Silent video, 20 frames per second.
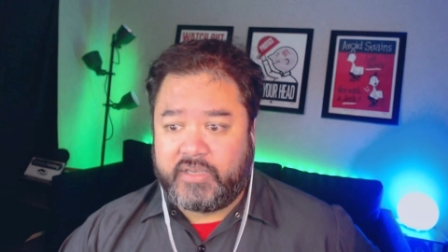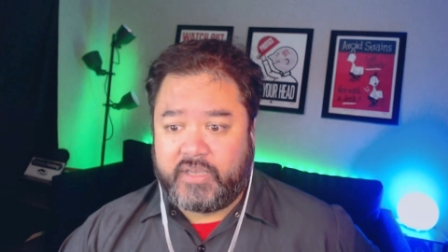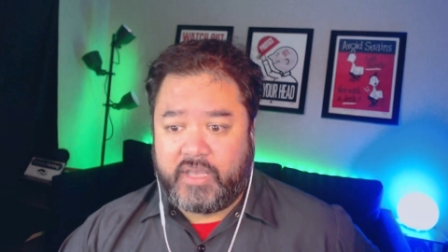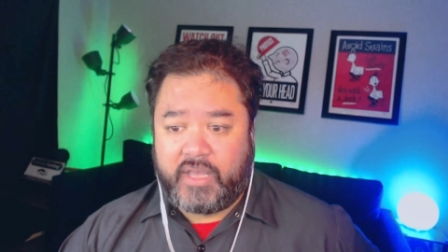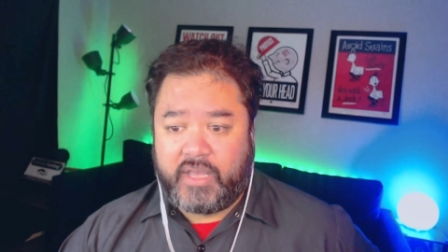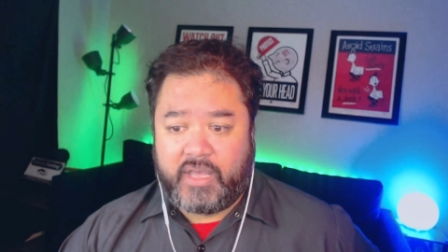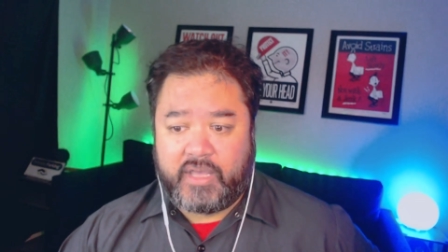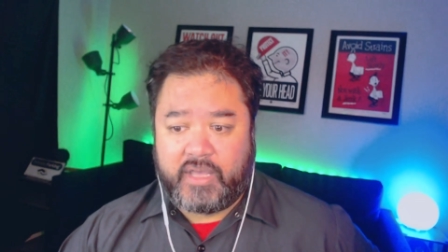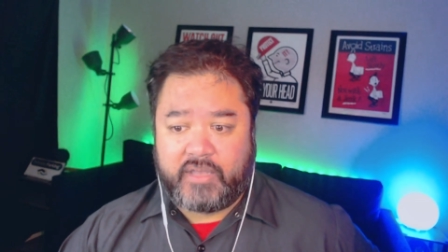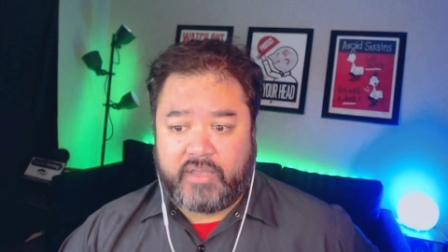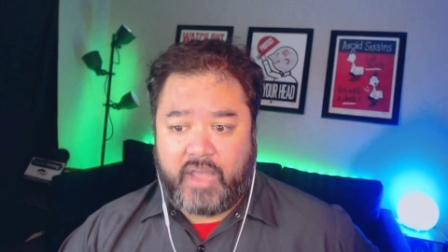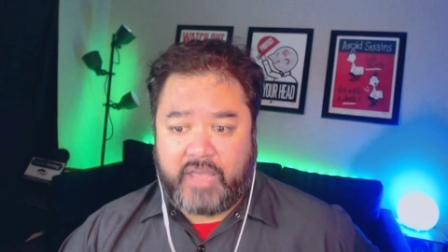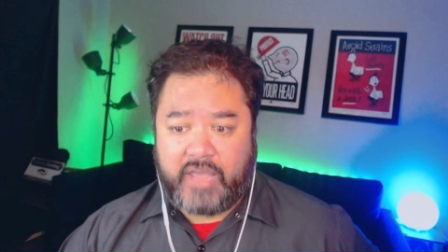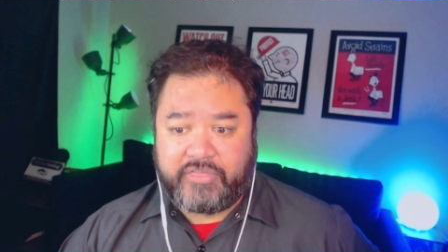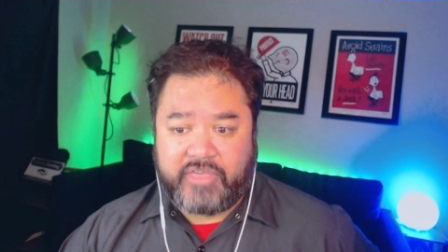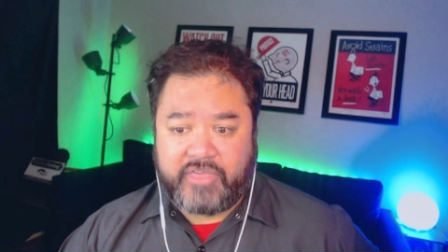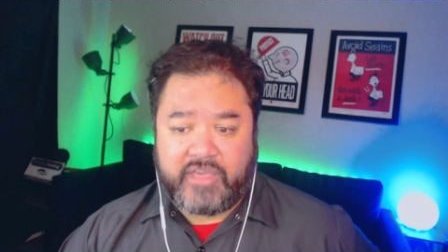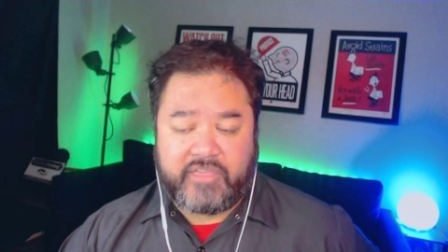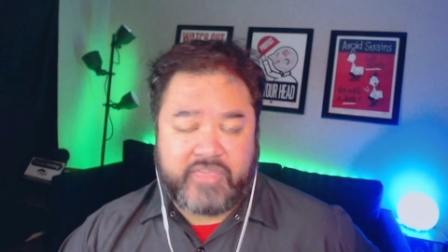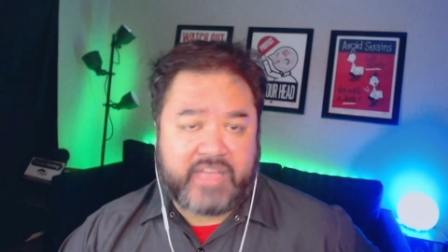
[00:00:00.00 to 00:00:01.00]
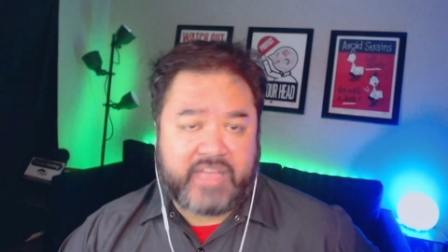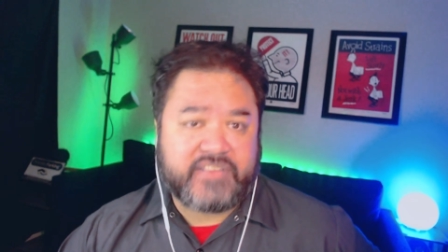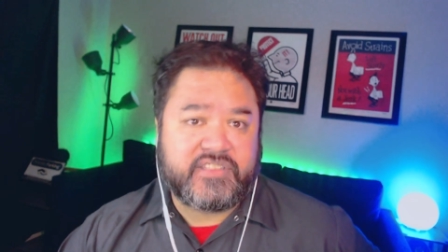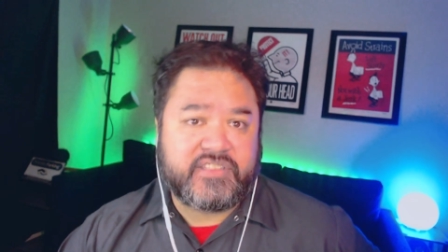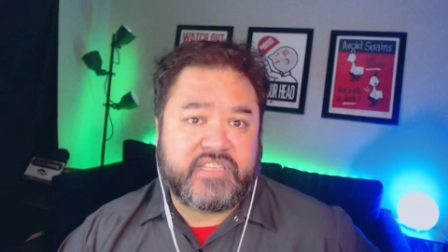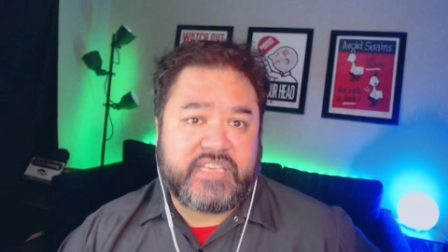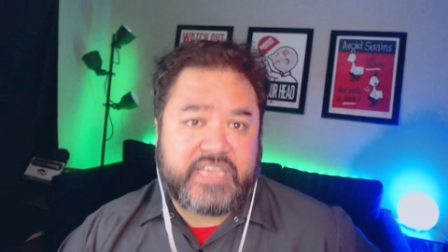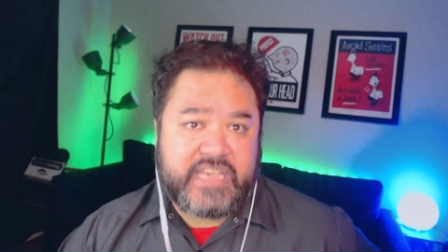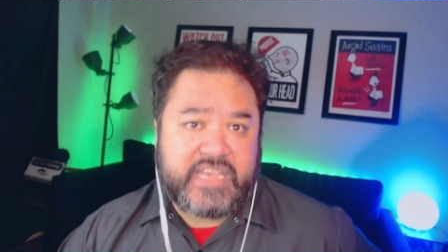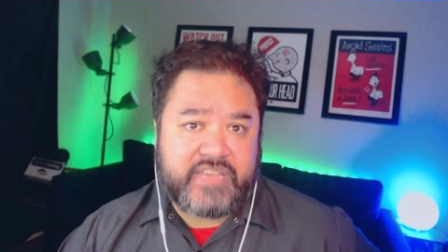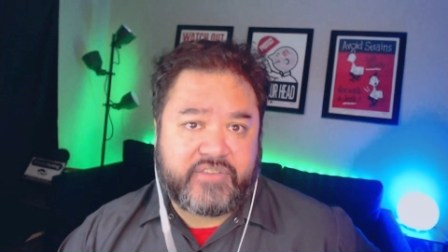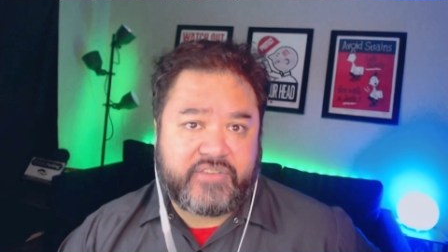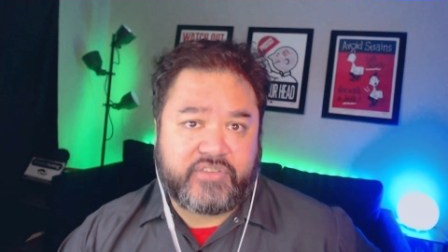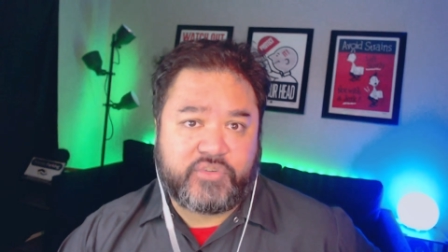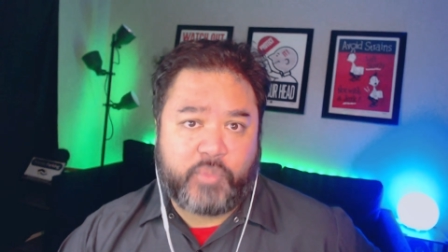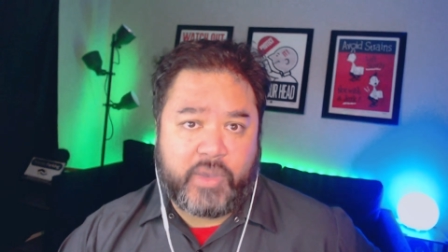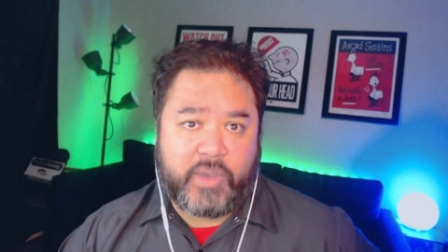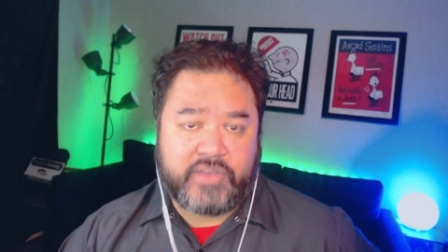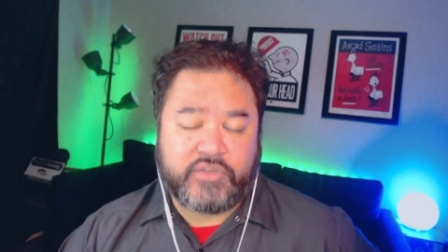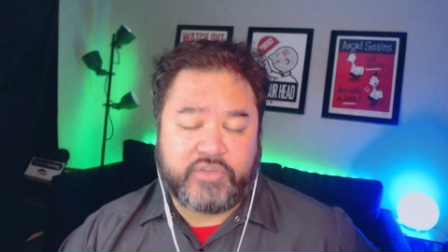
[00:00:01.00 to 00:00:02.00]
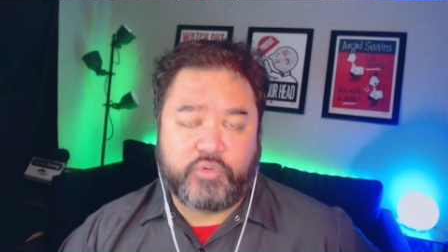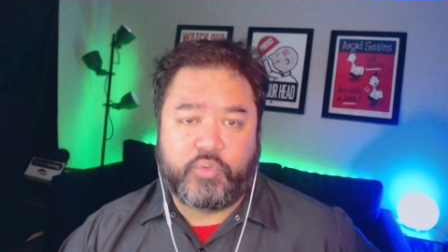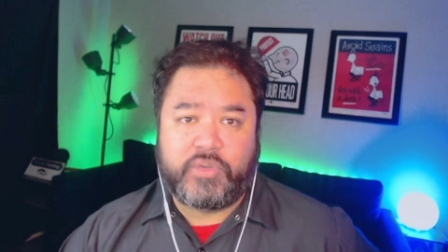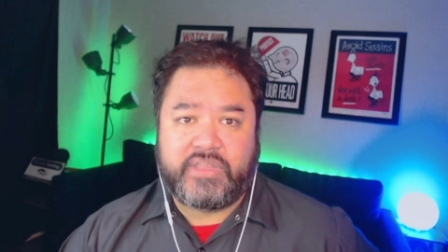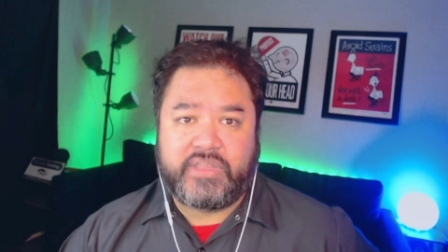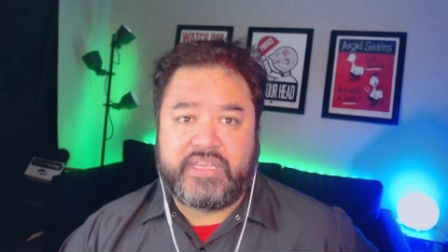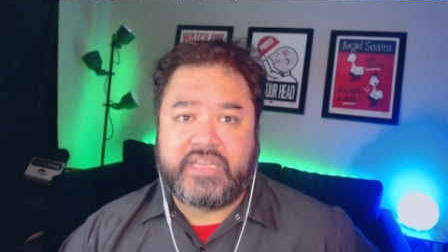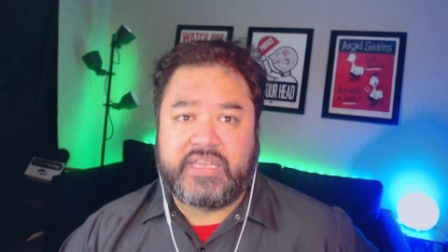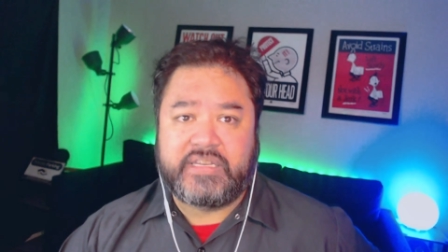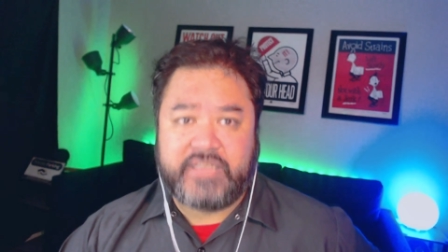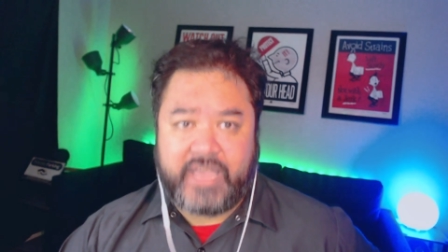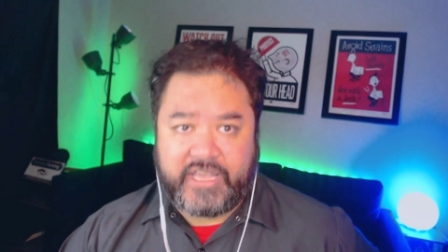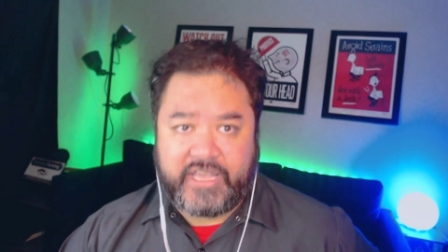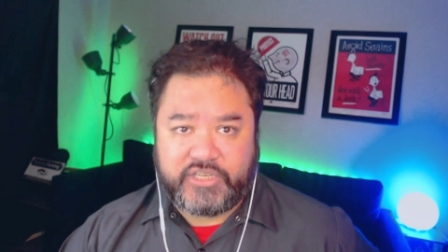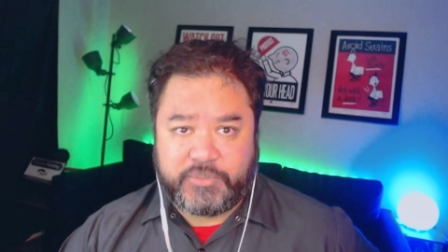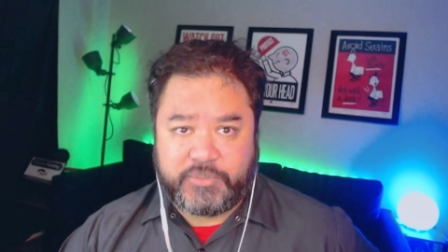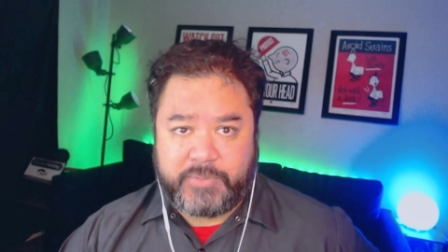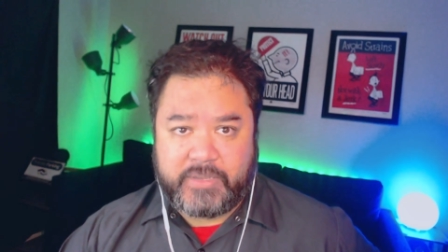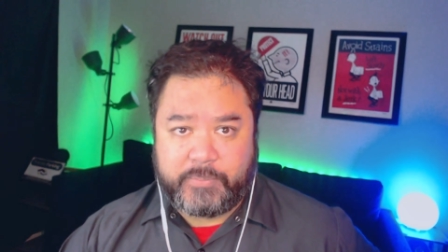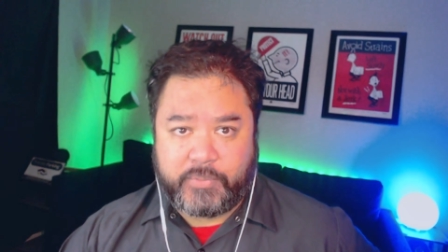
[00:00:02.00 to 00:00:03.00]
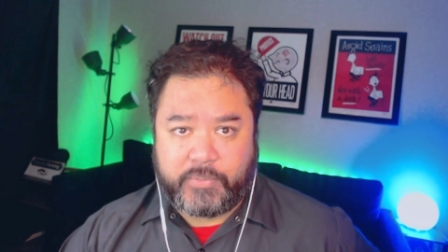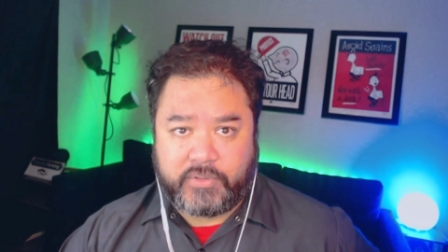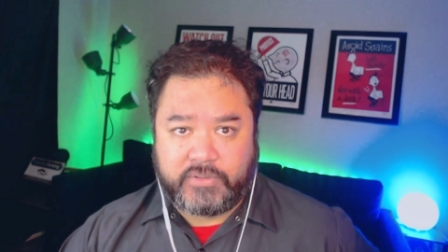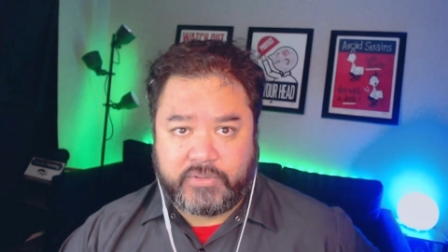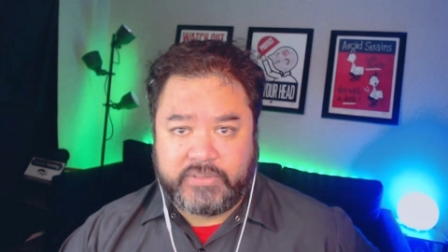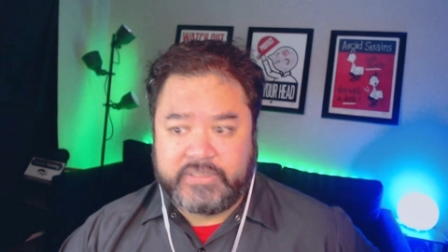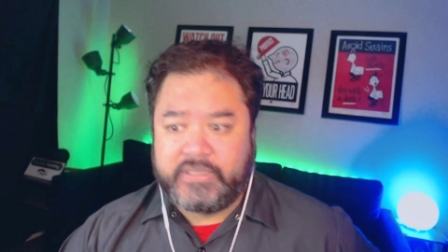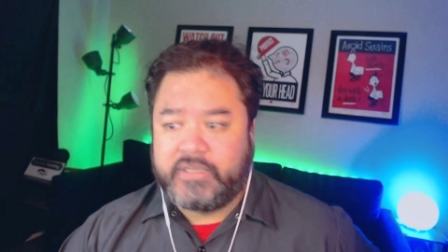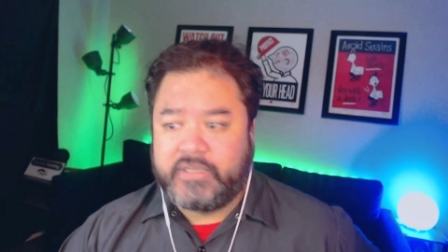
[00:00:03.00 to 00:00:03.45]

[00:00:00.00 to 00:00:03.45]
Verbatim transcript: uh, I think that's the easiest way to really engage people